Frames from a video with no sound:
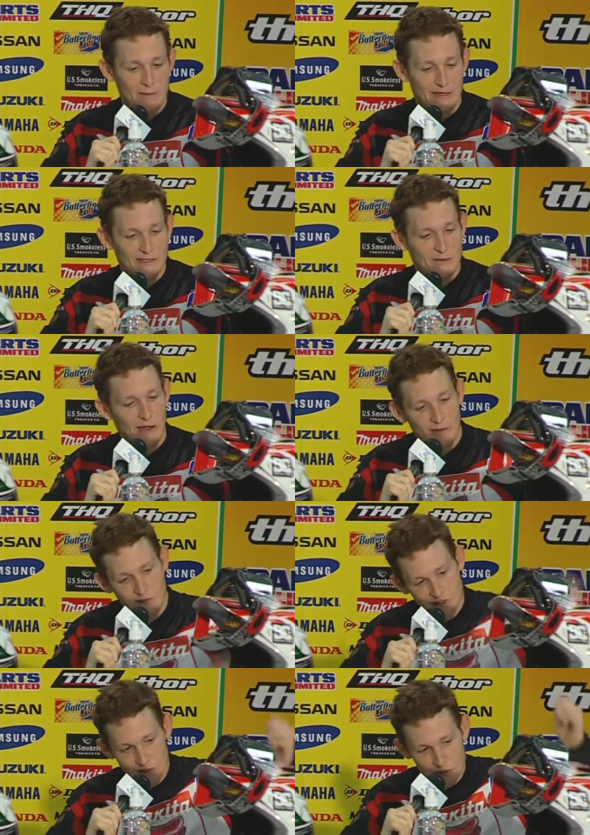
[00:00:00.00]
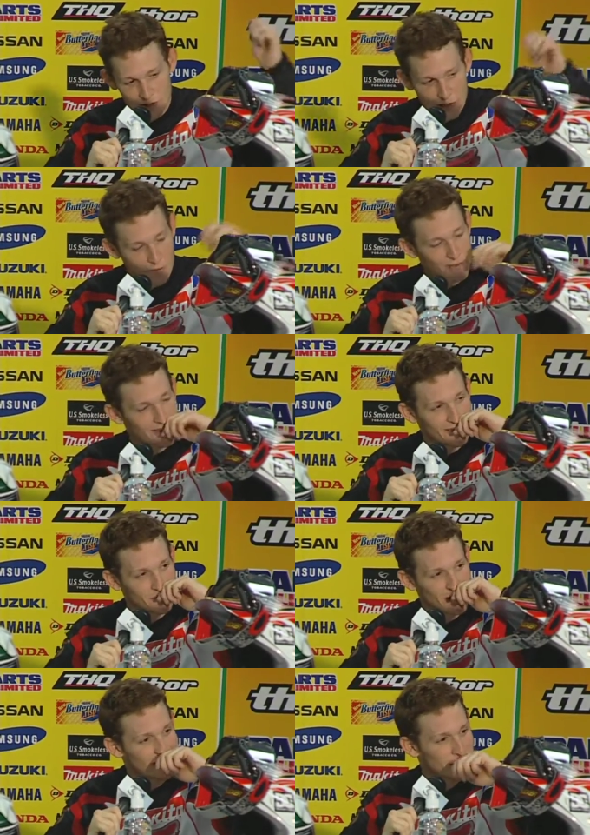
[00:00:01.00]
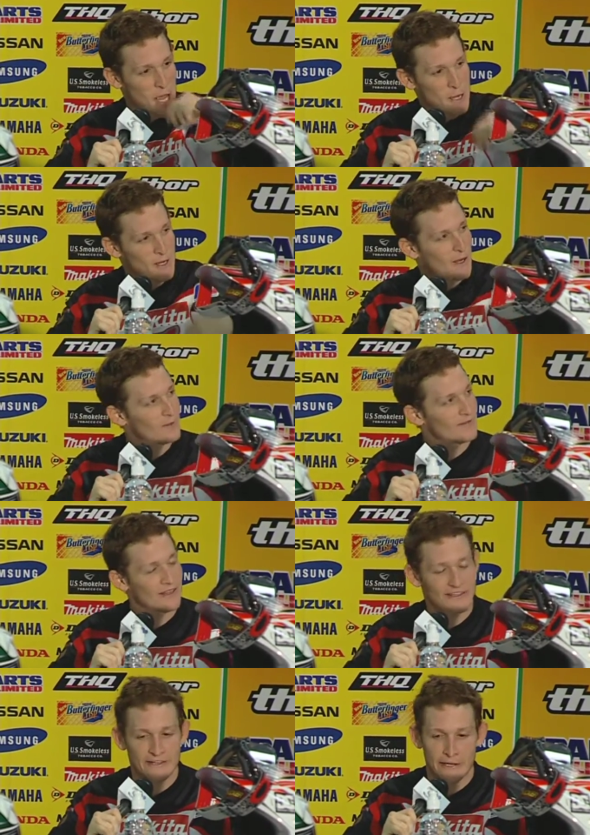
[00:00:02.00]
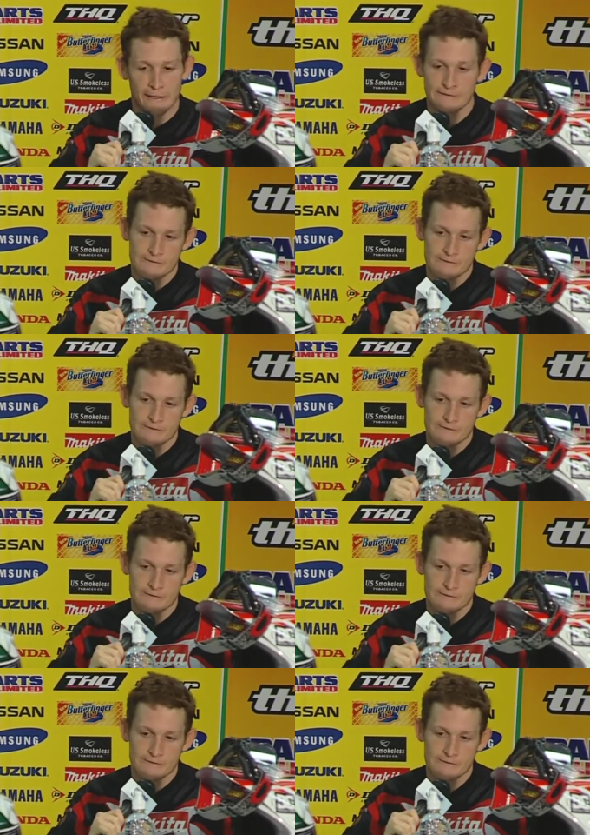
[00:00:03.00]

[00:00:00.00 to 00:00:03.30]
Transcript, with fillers: I picked him up and just you know put it put his hand up, and uh,